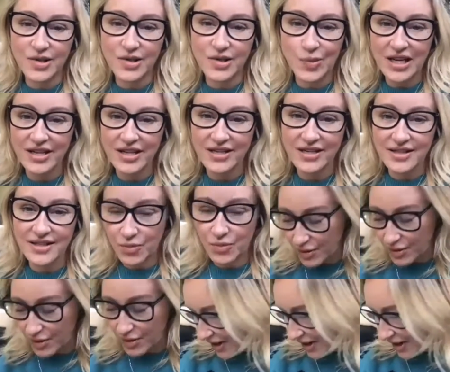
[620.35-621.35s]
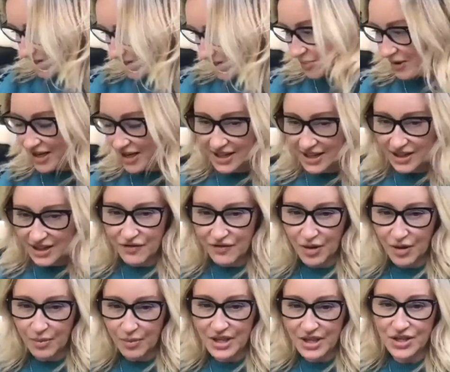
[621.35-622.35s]
because with my husband being in the
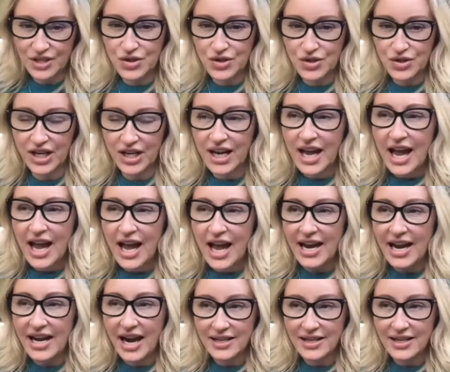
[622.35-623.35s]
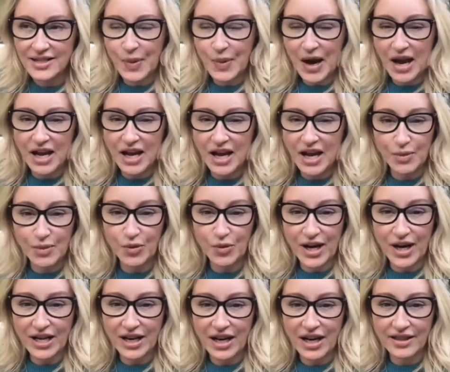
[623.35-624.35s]
film industry and us buying a
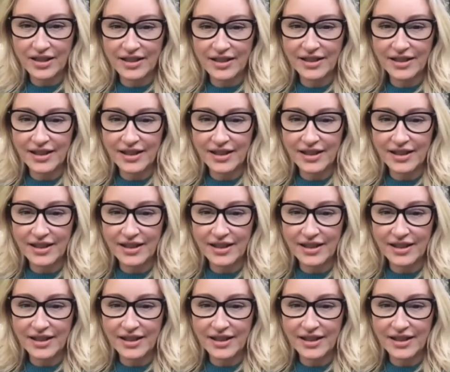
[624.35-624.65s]
marina,